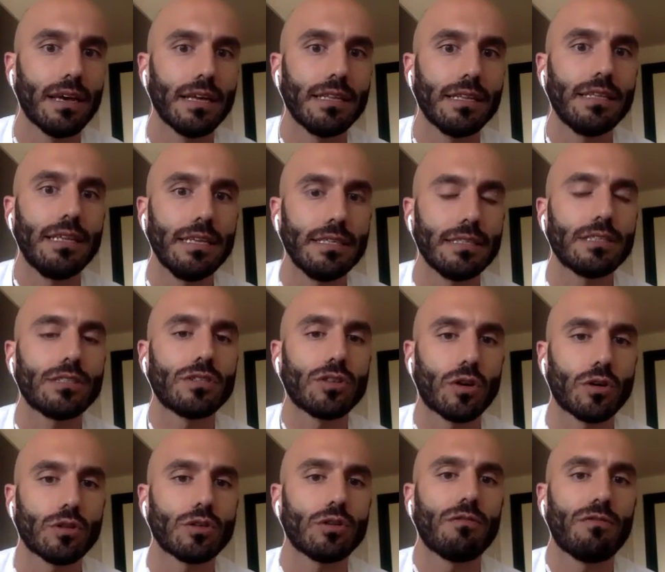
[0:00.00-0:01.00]
this
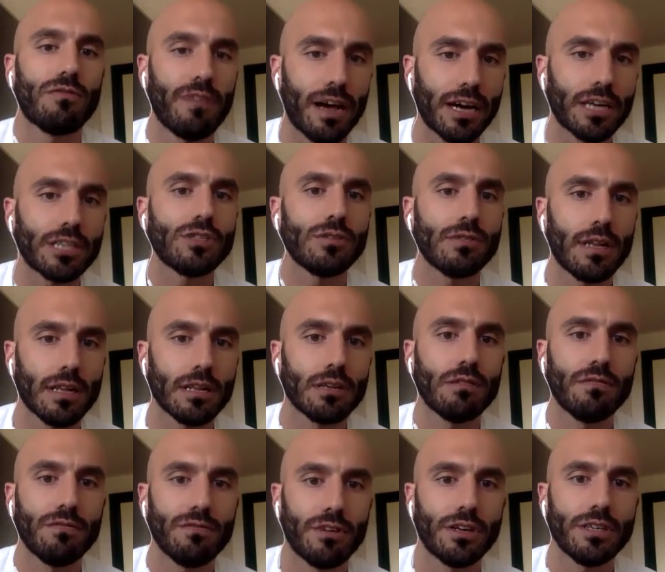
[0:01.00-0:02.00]
sort of functional
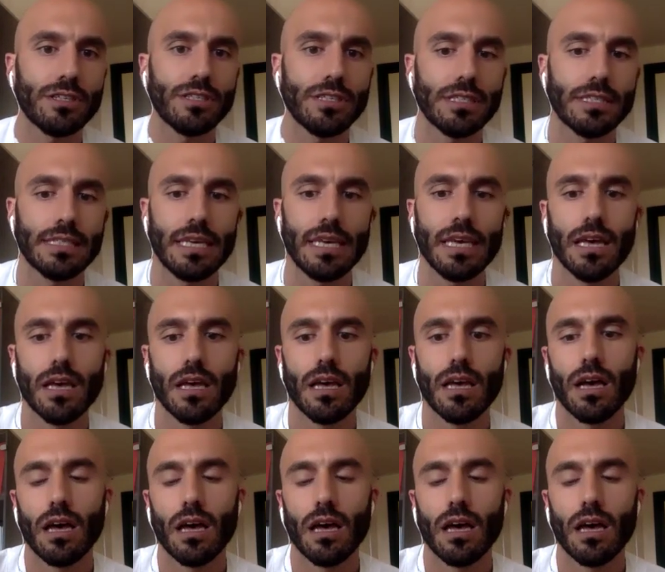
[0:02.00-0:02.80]
convergency?